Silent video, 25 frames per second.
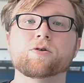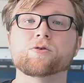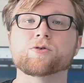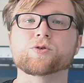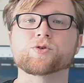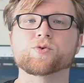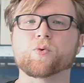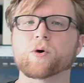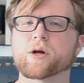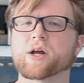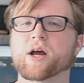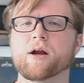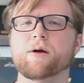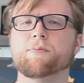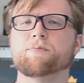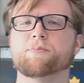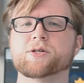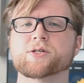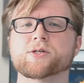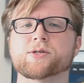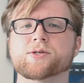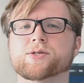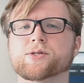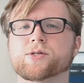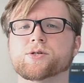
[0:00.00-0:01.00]
So what kind of
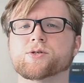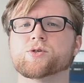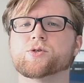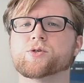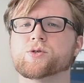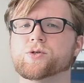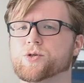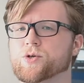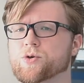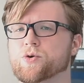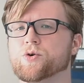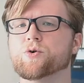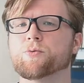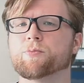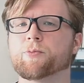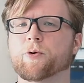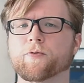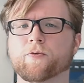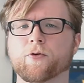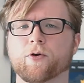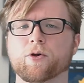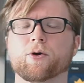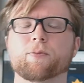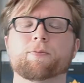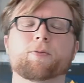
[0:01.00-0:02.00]
businesses do
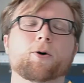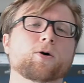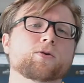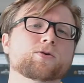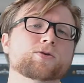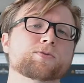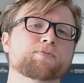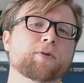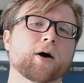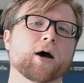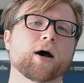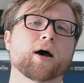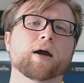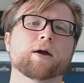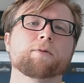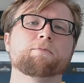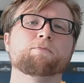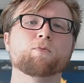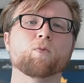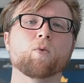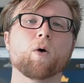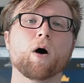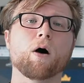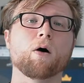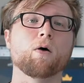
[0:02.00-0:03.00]
portfolio Pauls buy?
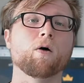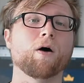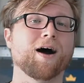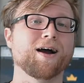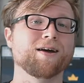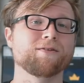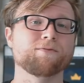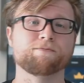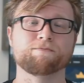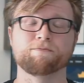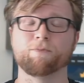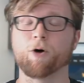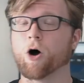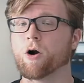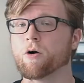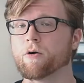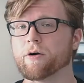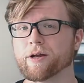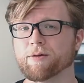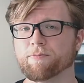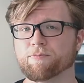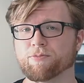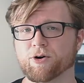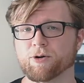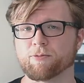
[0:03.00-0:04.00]
Well, I've
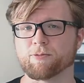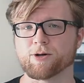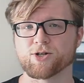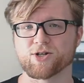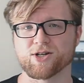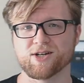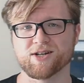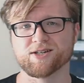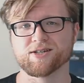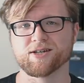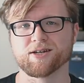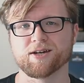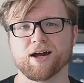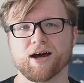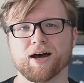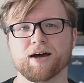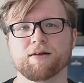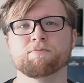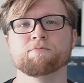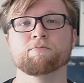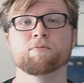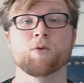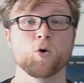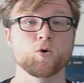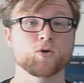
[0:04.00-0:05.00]
already pretty much hinted
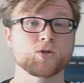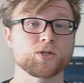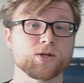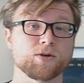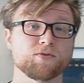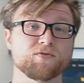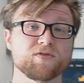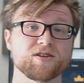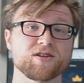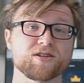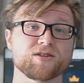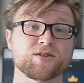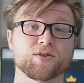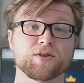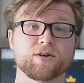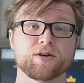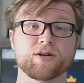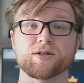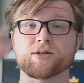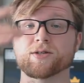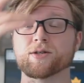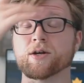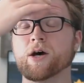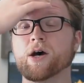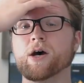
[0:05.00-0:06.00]
at most of this
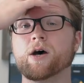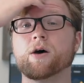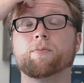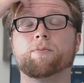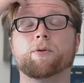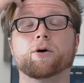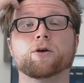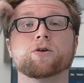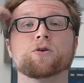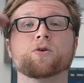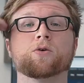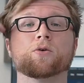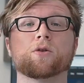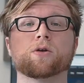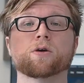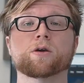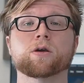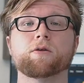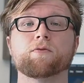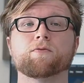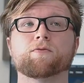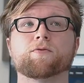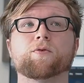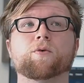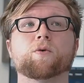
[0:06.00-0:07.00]
list, but you're
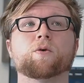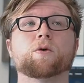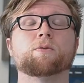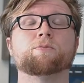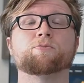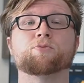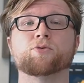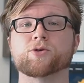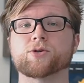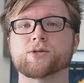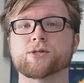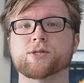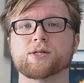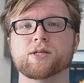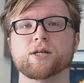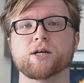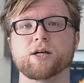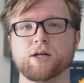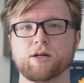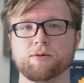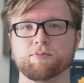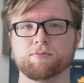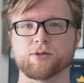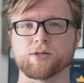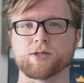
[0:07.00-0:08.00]
looking for
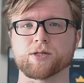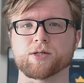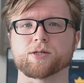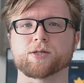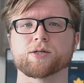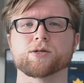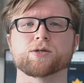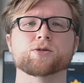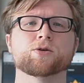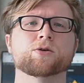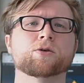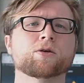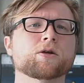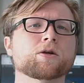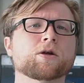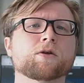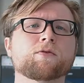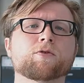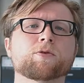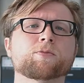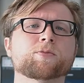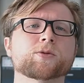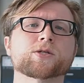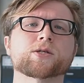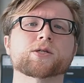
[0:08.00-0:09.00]
pristine businesses. You're looking
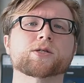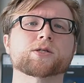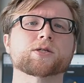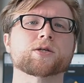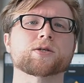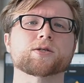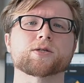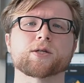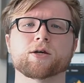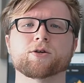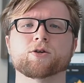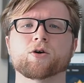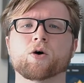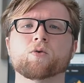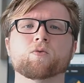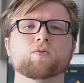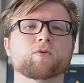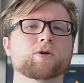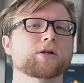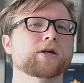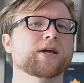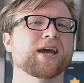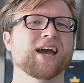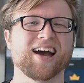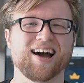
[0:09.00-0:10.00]
for businesses that don't
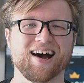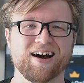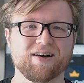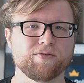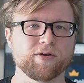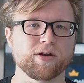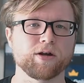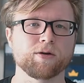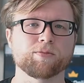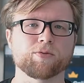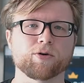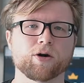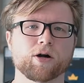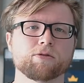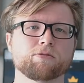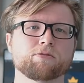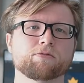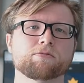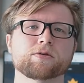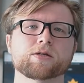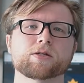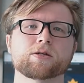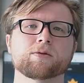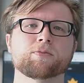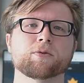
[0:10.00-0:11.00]
really have any
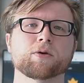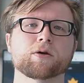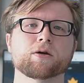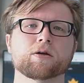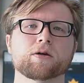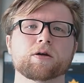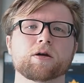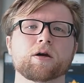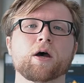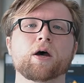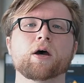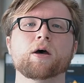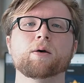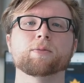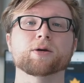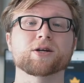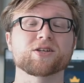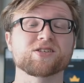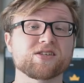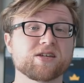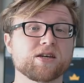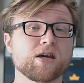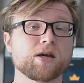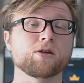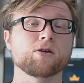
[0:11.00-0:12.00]
problems typically,
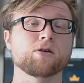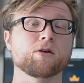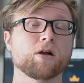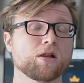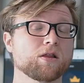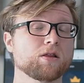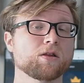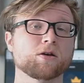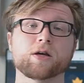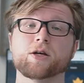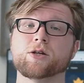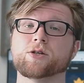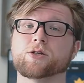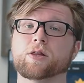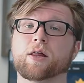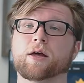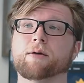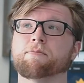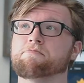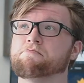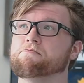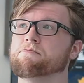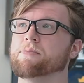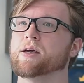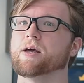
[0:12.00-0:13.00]
because again, you're not looking
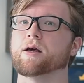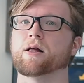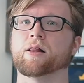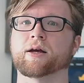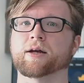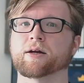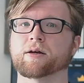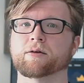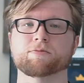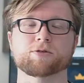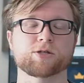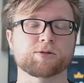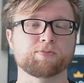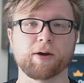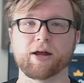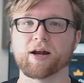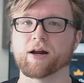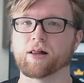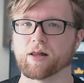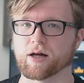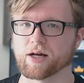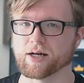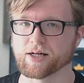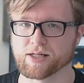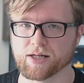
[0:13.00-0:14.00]
to spend
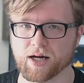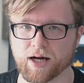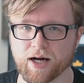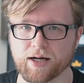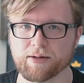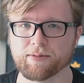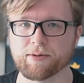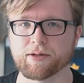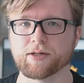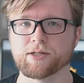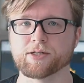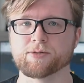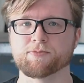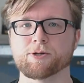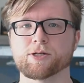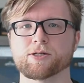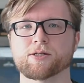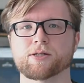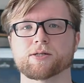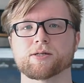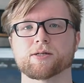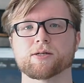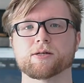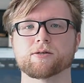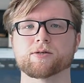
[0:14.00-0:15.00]
a lot of time on these
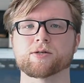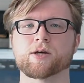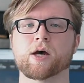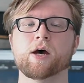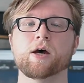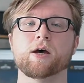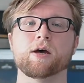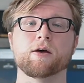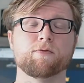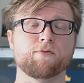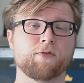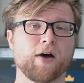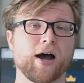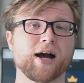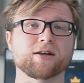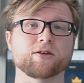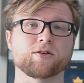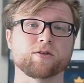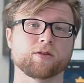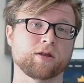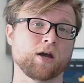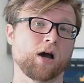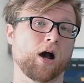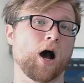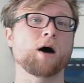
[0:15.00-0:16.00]
businesses. In
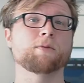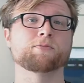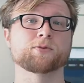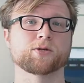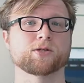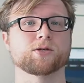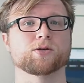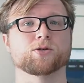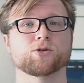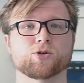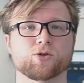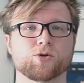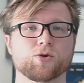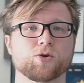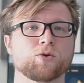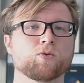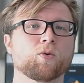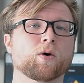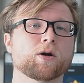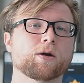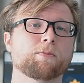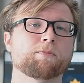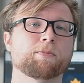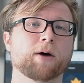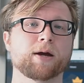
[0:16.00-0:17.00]
fact, the opposite is true. You
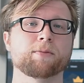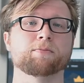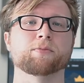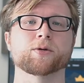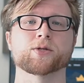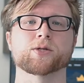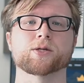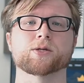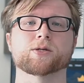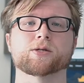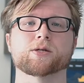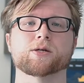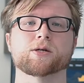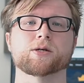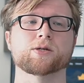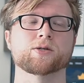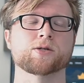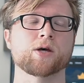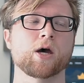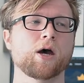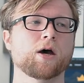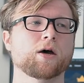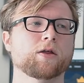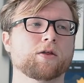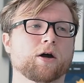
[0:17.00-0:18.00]
want to buy
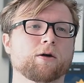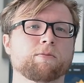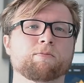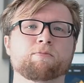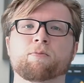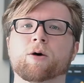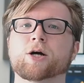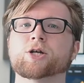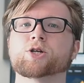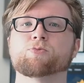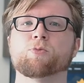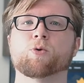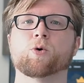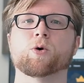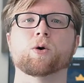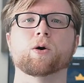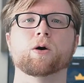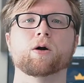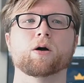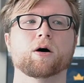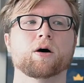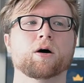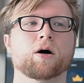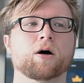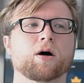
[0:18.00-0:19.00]
businesses that are much
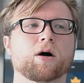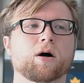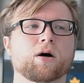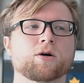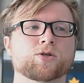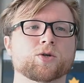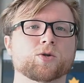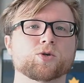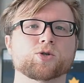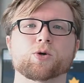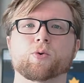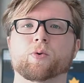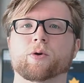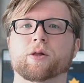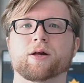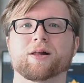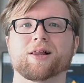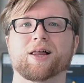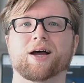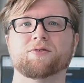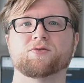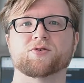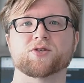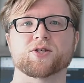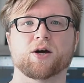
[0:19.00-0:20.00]
more associated with a
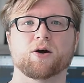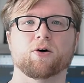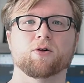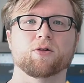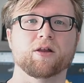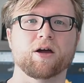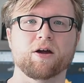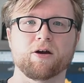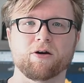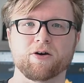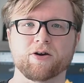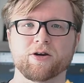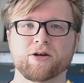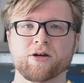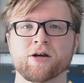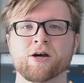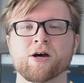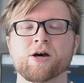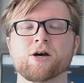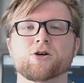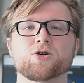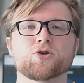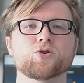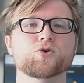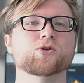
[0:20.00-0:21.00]
lifestyle Larry.
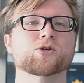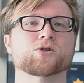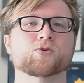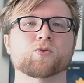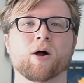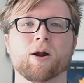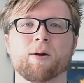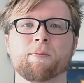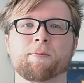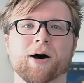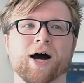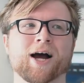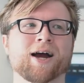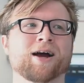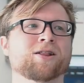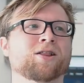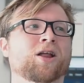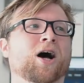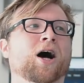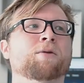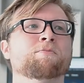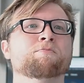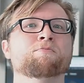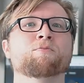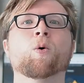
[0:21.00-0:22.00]
You just want to buy a
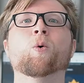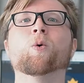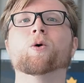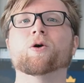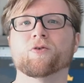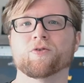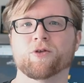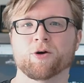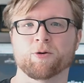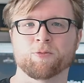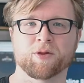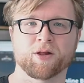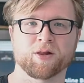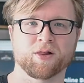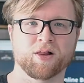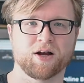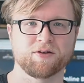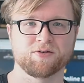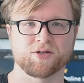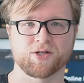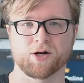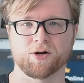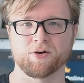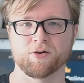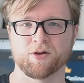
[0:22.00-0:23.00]
lot more of them than
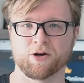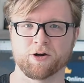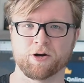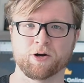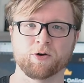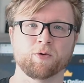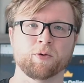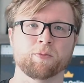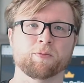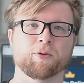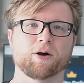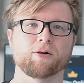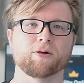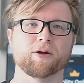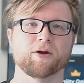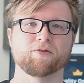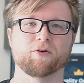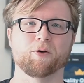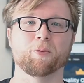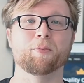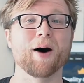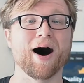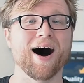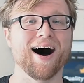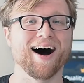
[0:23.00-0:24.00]
lifestyle Larry would probably
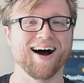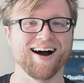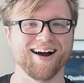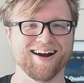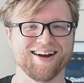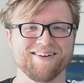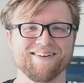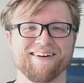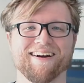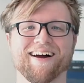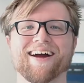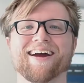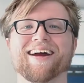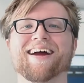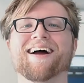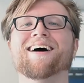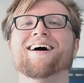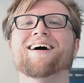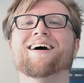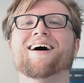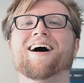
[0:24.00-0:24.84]
ever buy, right?